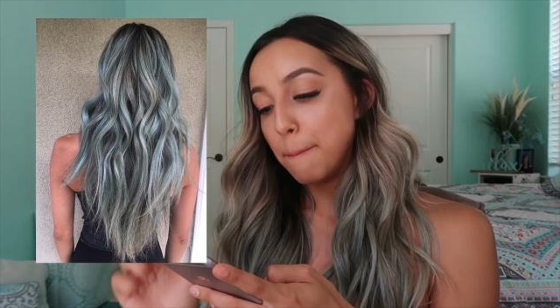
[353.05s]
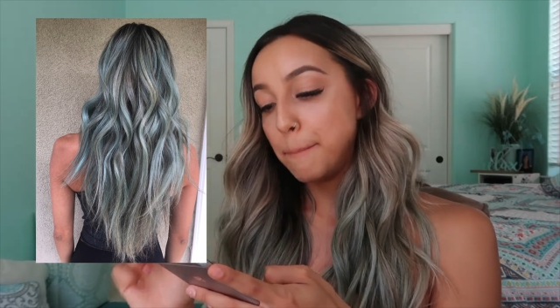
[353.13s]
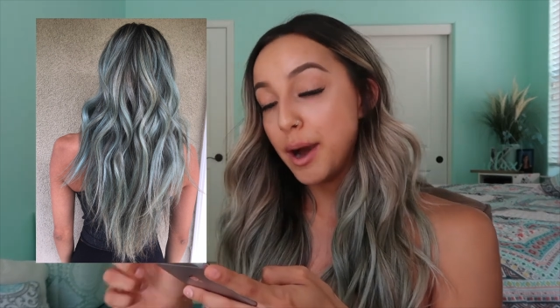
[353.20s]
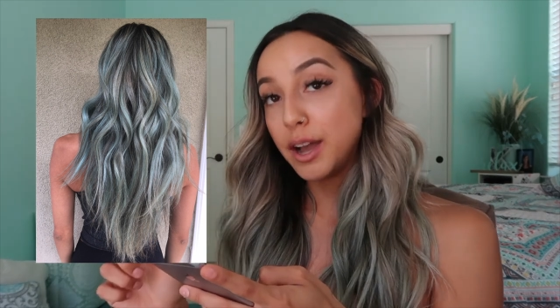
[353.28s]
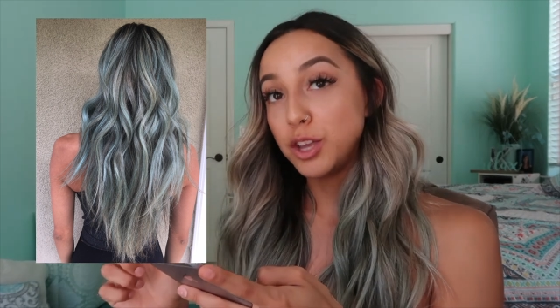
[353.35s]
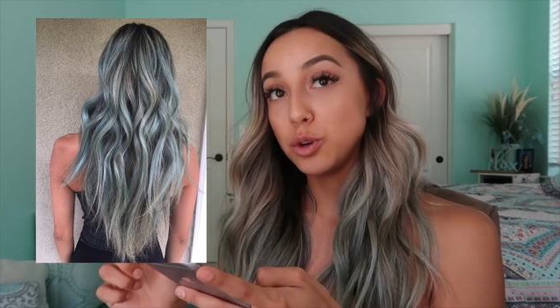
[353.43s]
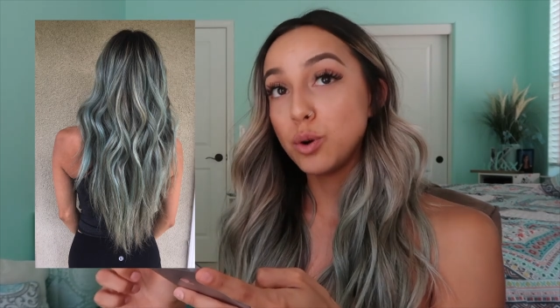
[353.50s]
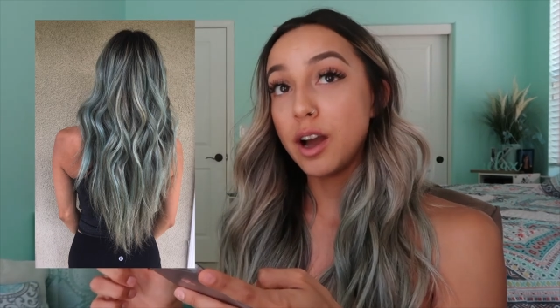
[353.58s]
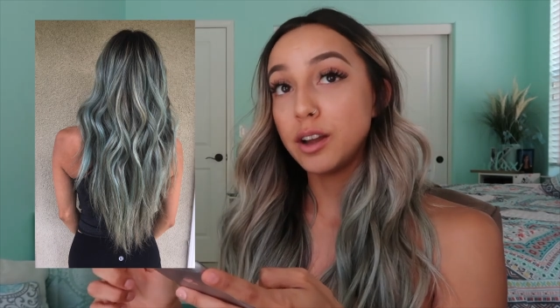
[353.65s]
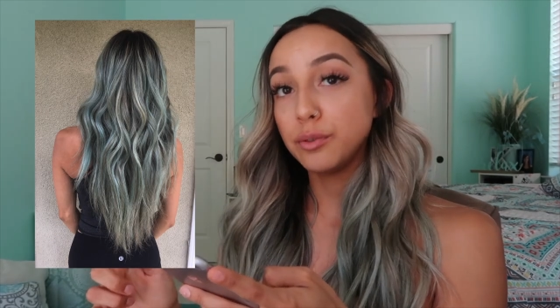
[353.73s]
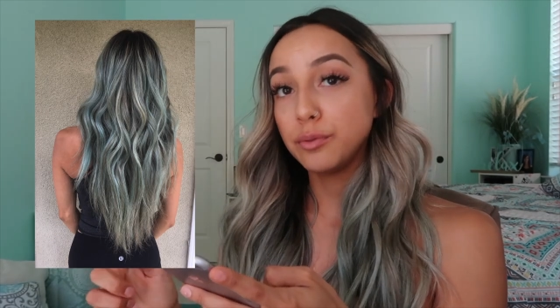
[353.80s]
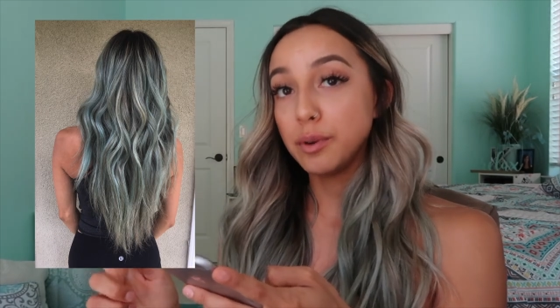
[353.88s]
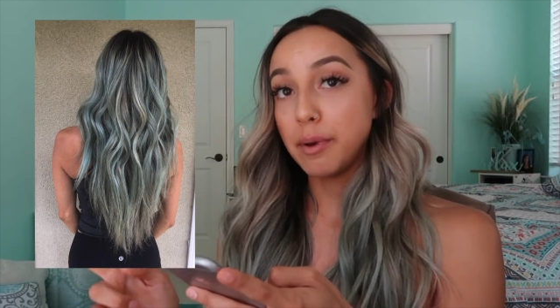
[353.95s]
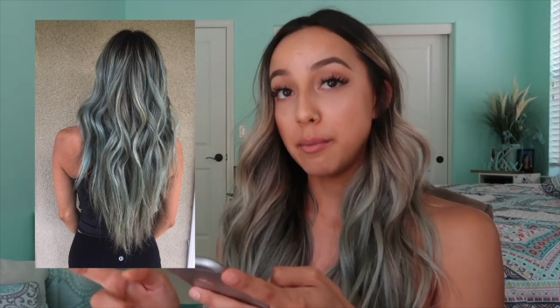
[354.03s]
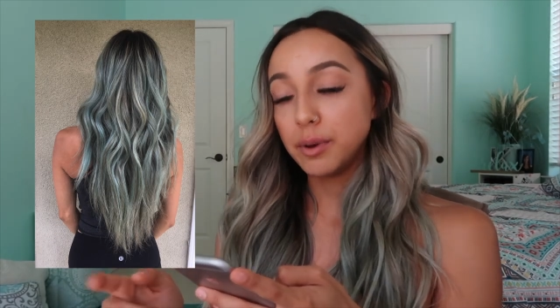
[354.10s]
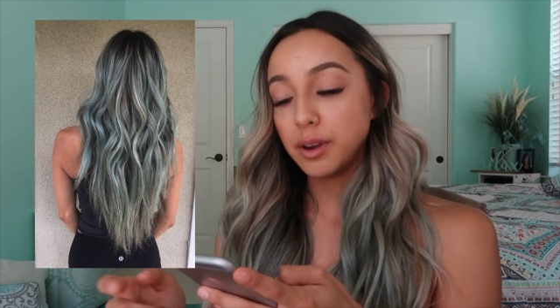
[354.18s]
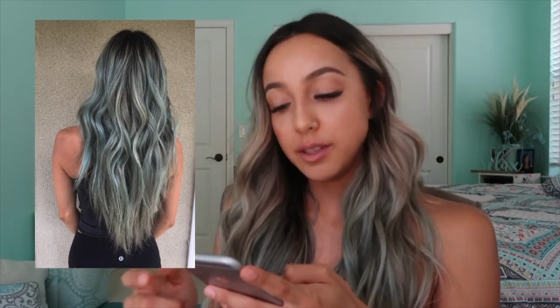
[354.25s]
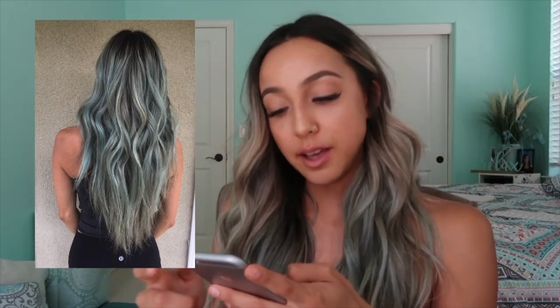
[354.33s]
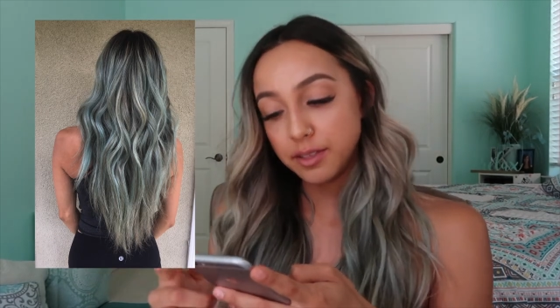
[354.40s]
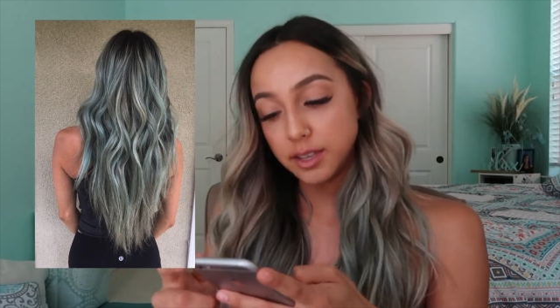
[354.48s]
but you gotta
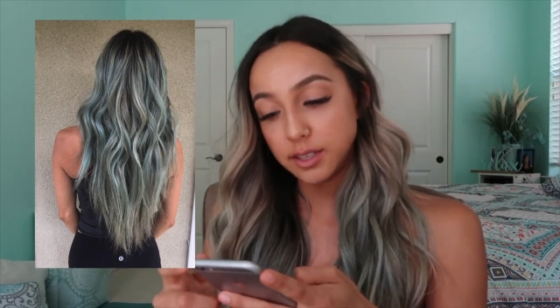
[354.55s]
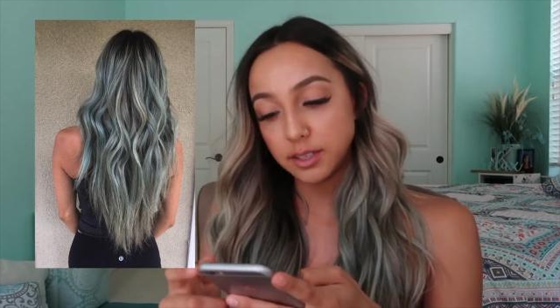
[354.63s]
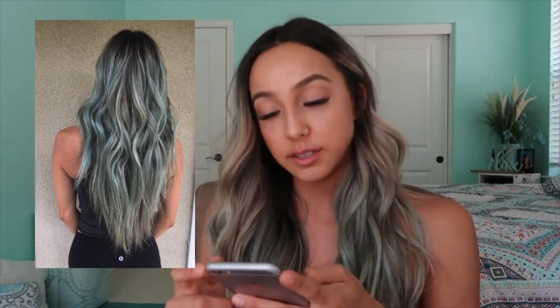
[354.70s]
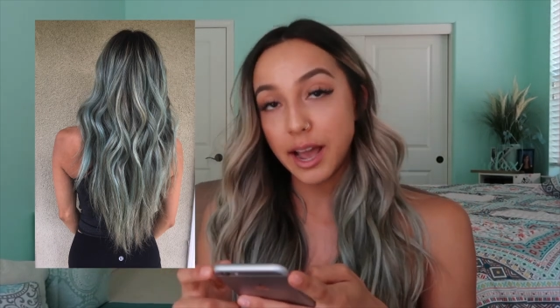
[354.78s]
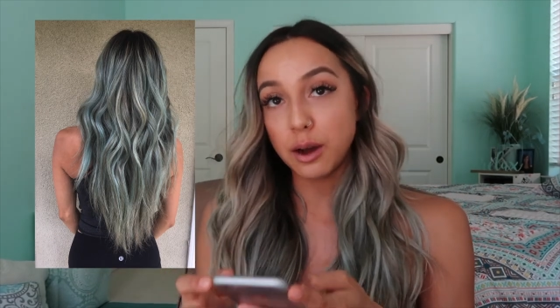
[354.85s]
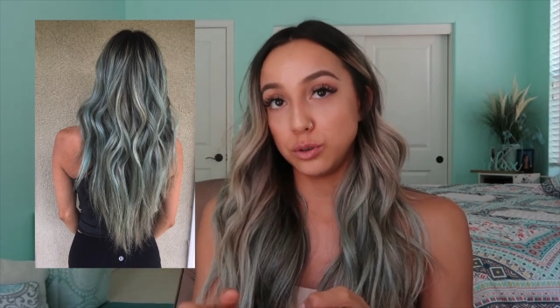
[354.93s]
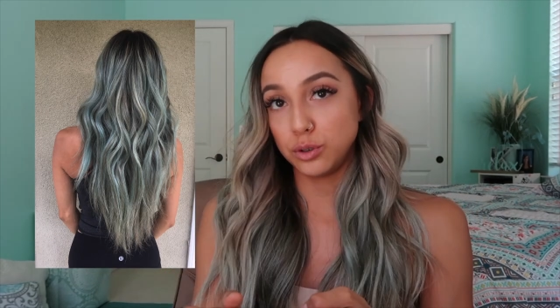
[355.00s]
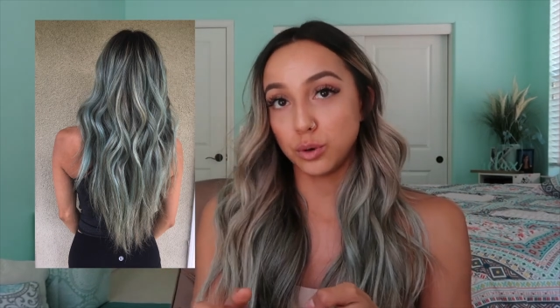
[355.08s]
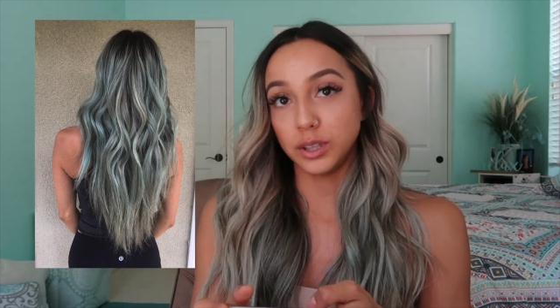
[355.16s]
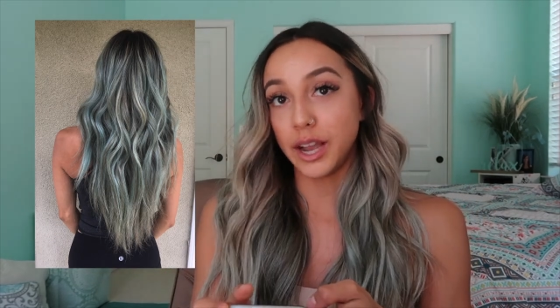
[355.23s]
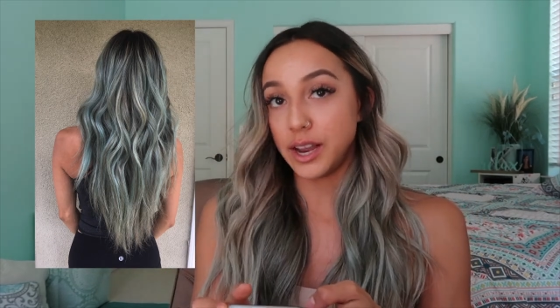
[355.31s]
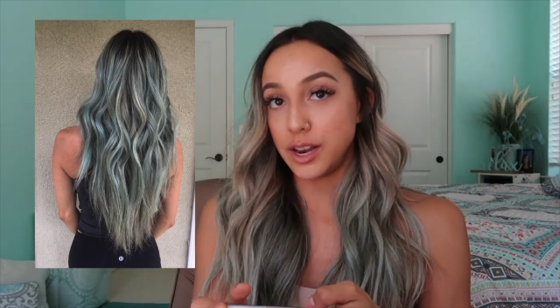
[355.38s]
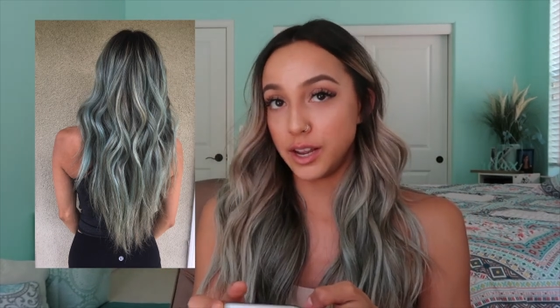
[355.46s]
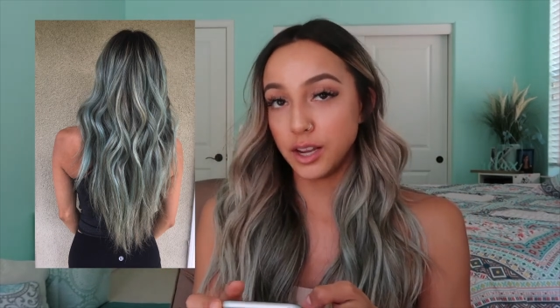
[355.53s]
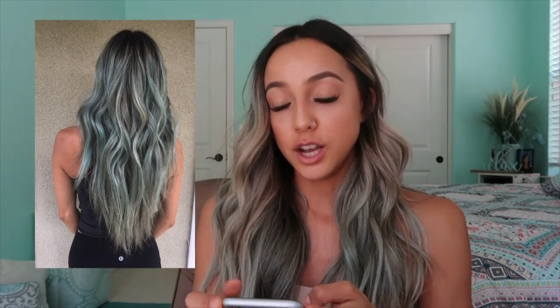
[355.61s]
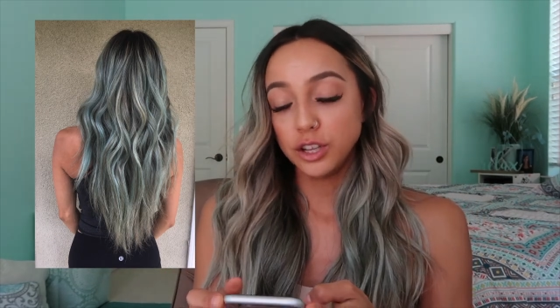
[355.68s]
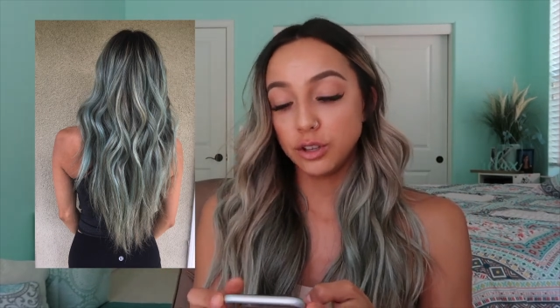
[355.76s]
remember that this is outdoor lighting.